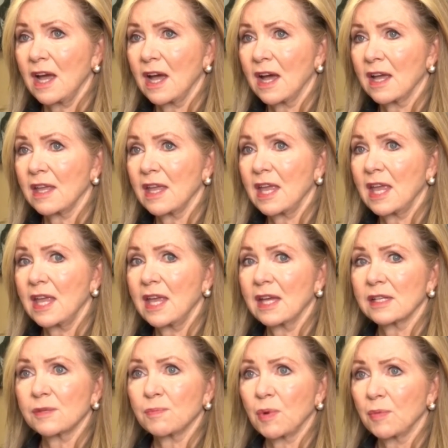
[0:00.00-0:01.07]
Uh, he
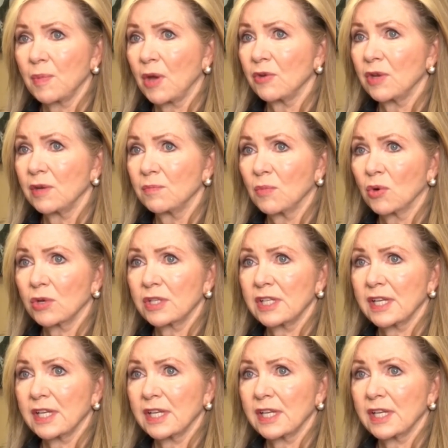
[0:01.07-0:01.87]
has promoted more